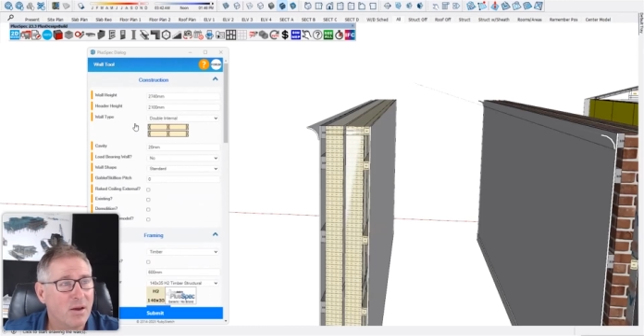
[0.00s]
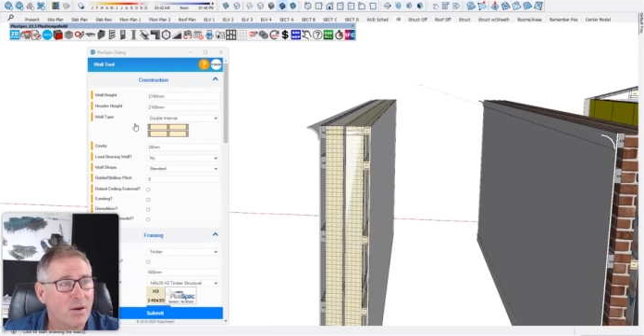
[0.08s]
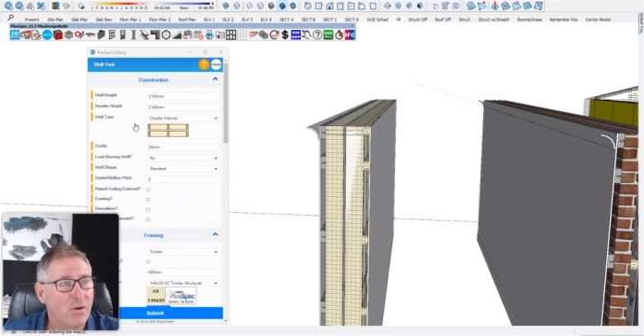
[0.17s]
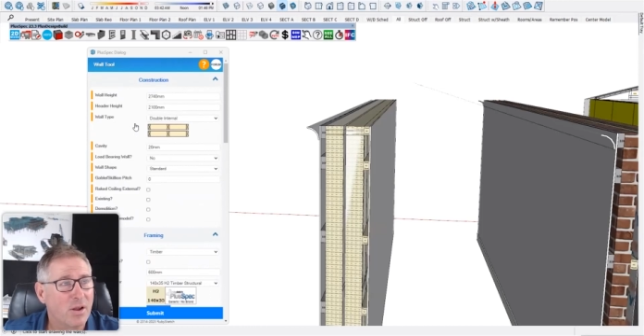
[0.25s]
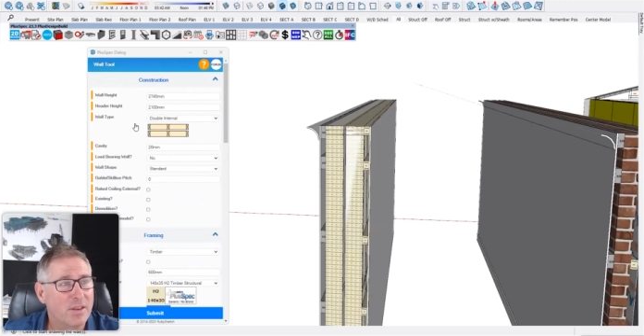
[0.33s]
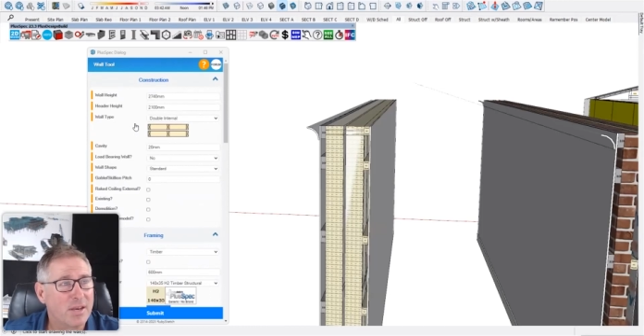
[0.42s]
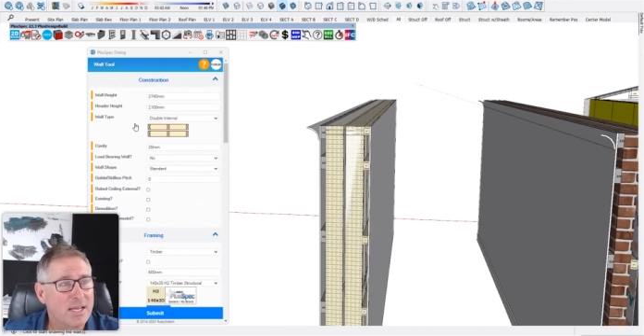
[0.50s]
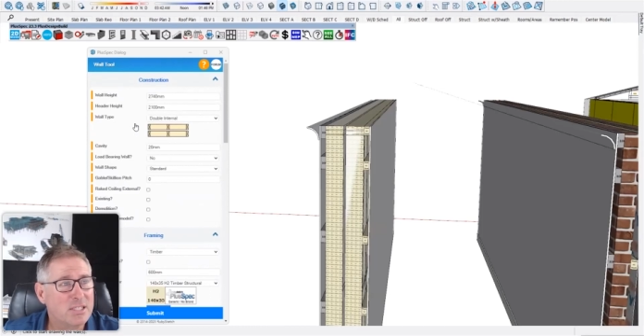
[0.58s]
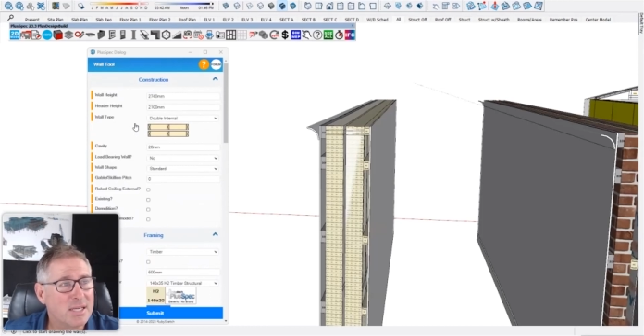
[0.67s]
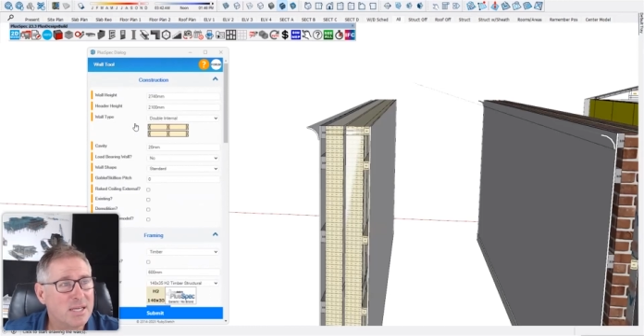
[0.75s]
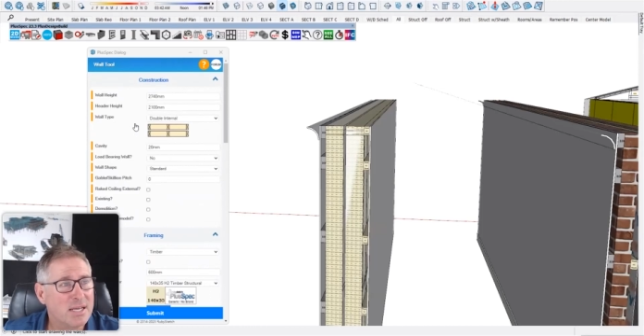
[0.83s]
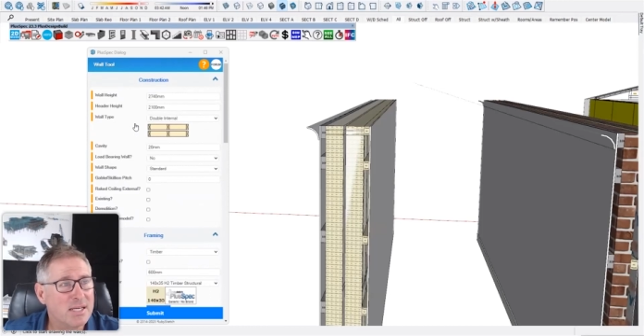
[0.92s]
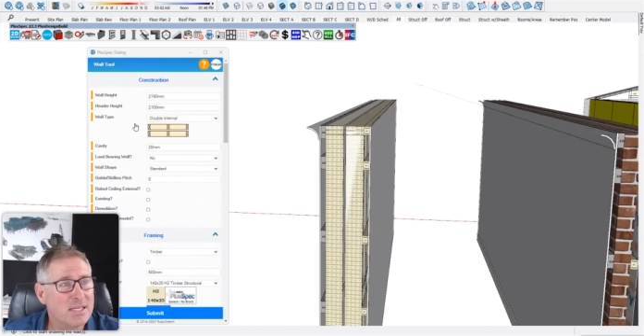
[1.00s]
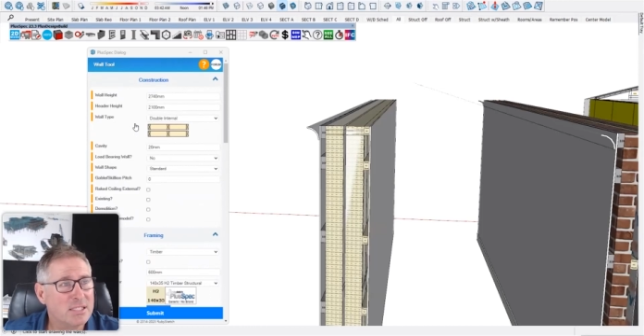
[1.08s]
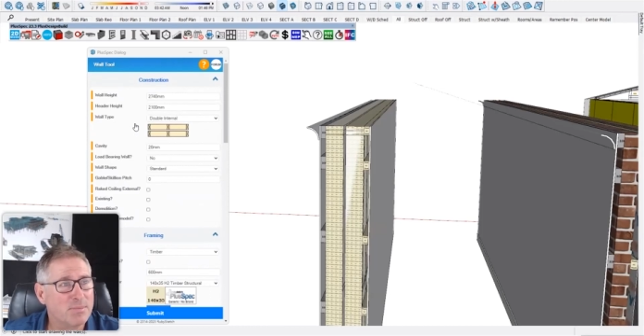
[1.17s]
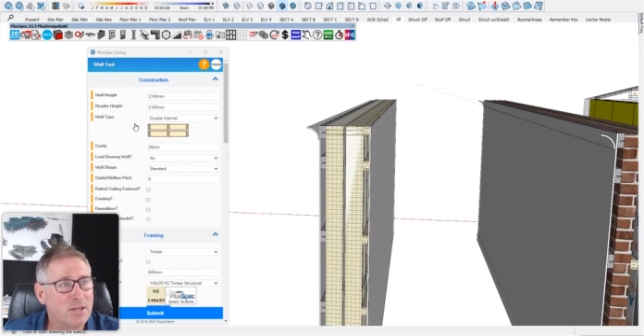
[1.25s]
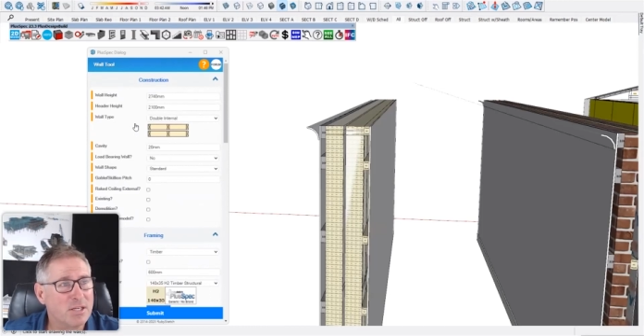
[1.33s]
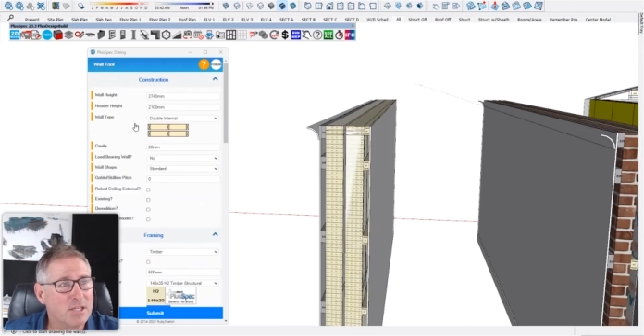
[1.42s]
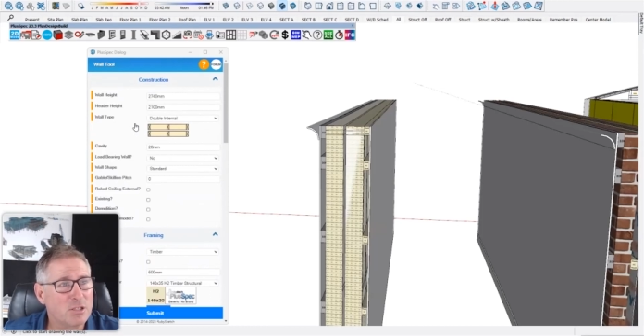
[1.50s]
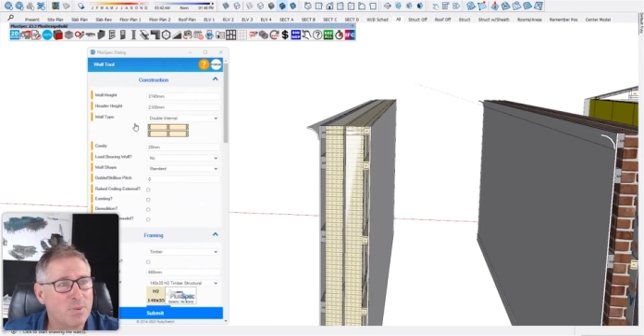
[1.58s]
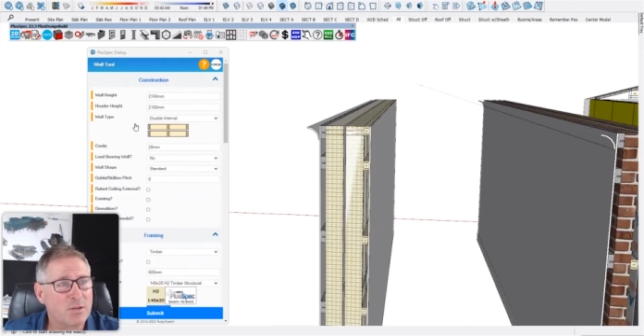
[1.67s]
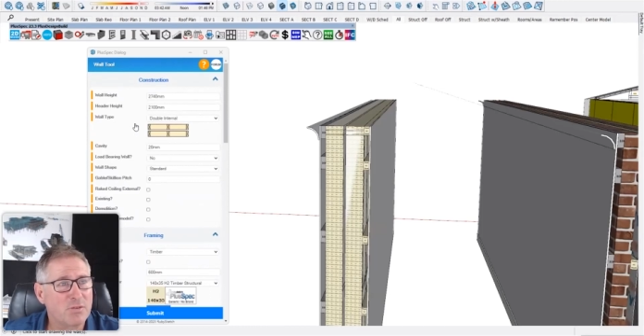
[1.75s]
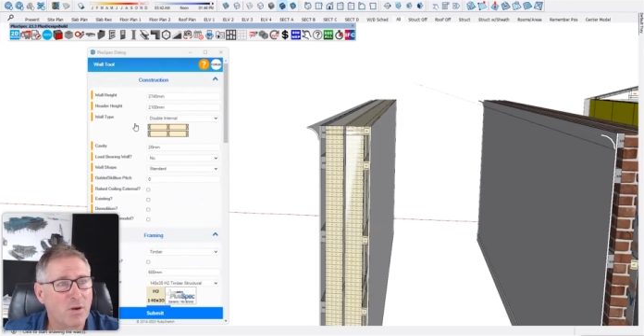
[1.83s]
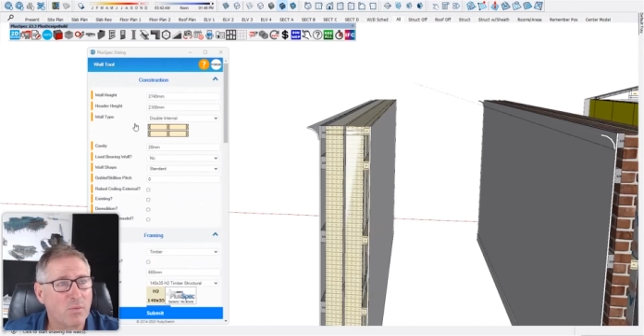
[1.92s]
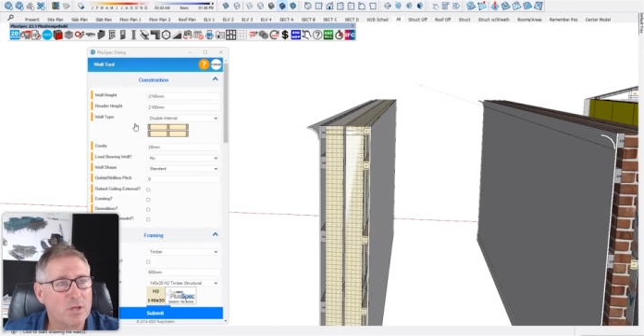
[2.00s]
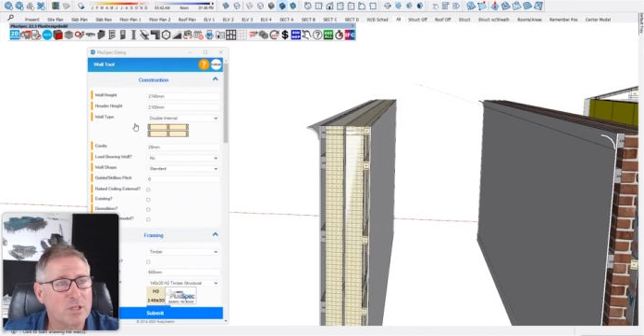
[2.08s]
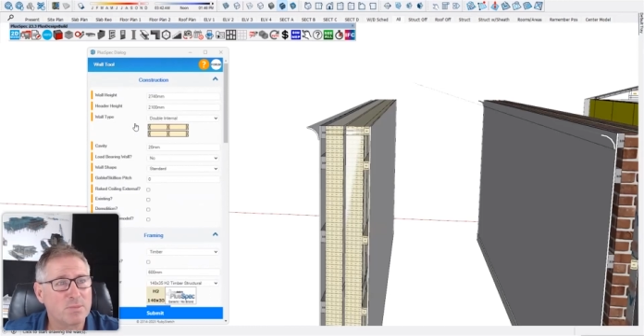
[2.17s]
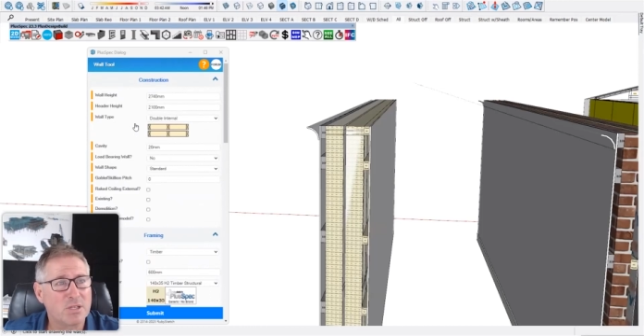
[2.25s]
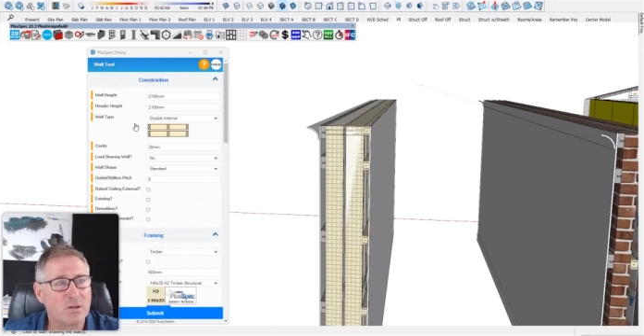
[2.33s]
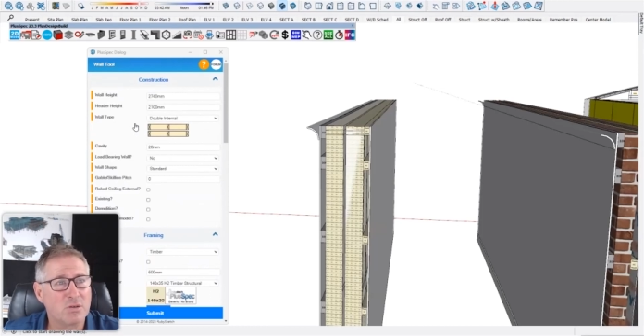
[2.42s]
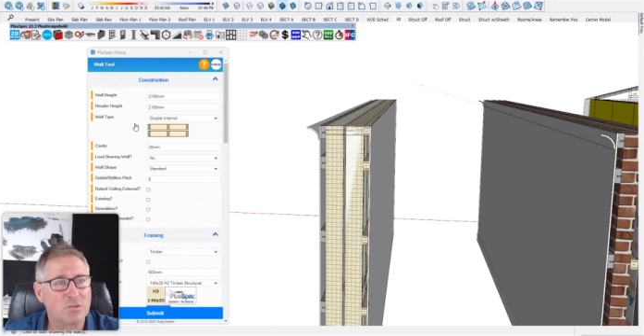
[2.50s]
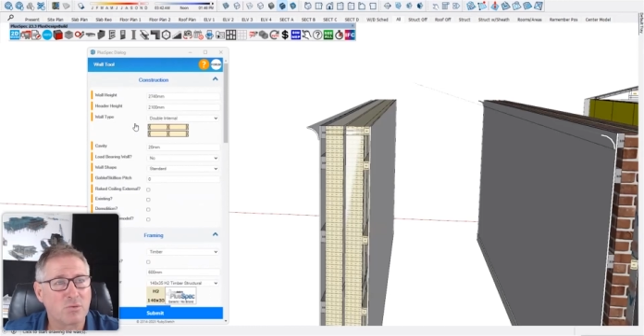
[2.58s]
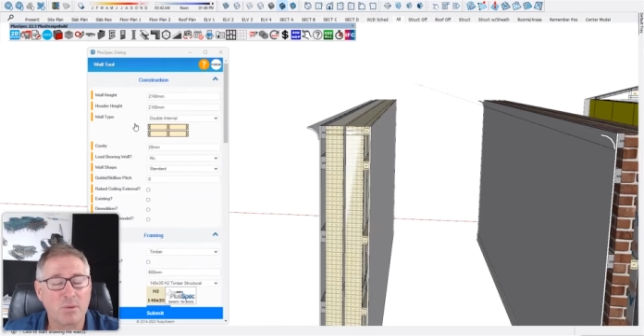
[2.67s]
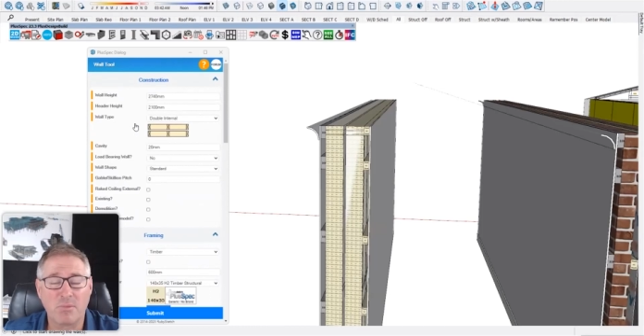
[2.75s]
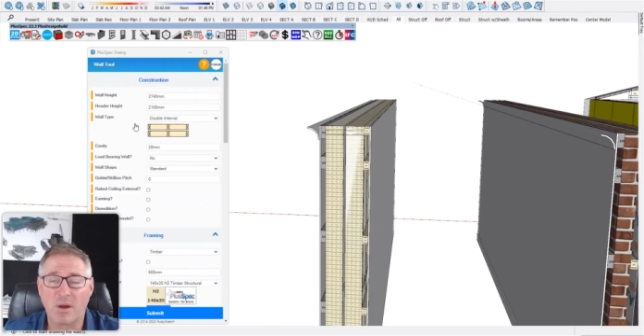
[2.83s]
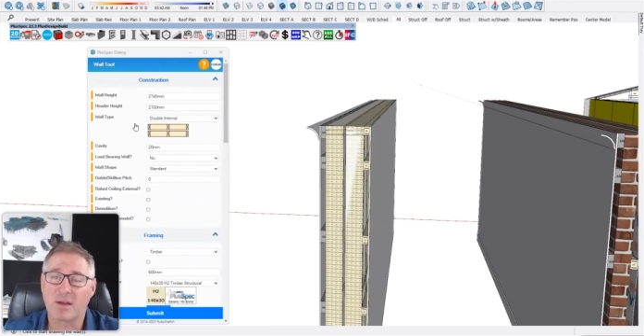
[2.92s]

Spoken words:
All right, the next thing is ability to specify which materials are...